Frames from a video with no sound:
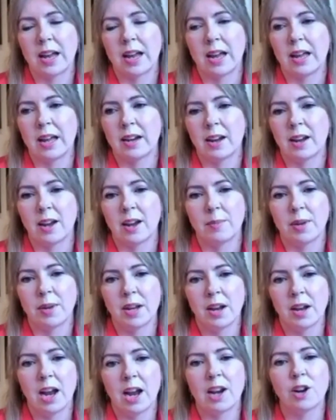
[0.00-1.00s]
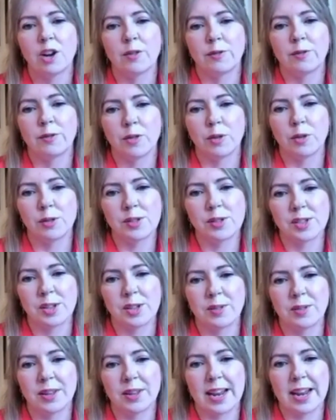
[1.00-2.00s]
And I look forward
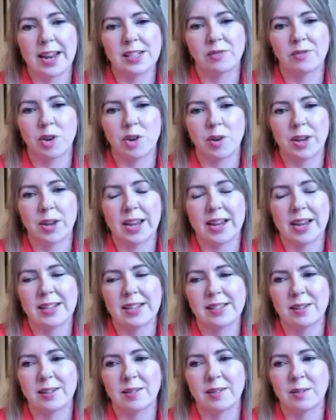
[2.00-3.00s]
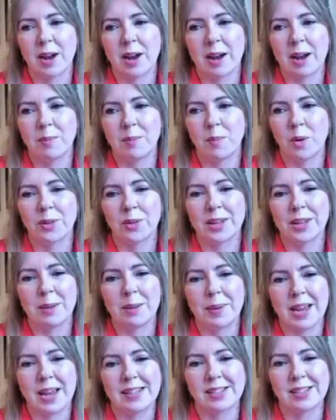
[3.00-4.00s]
to the next few years and what the
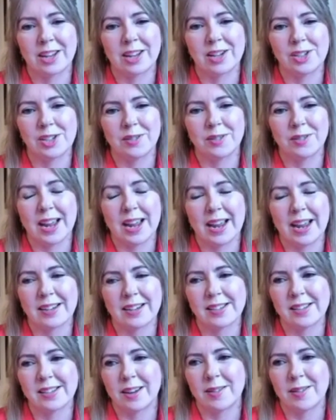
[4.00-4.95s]
EPA is going to do next.